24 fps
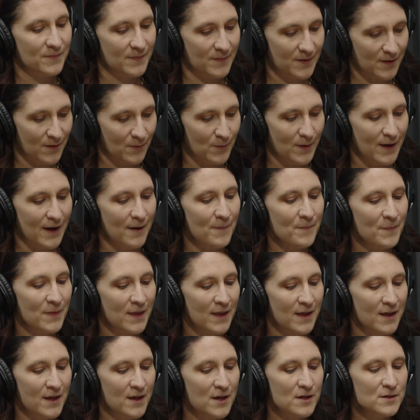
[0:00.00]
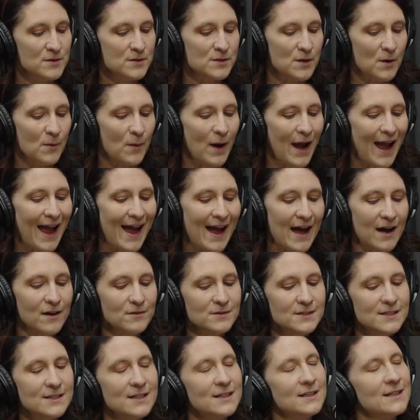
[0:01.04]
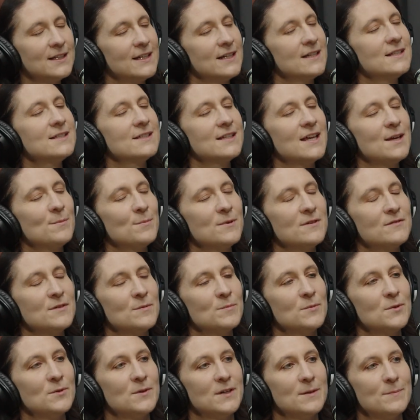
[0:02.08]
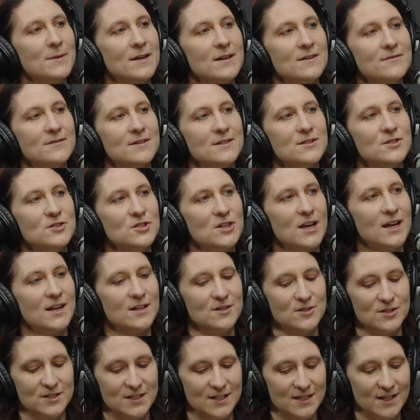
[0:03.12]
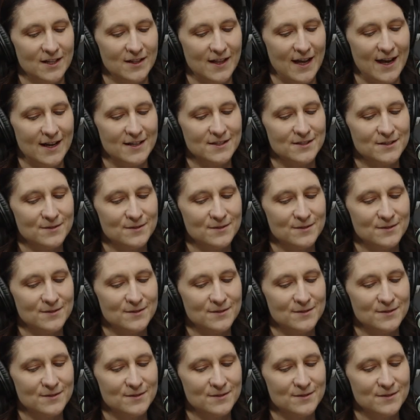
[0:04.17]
Okay. So how's the landscape of employee benefits changed in the last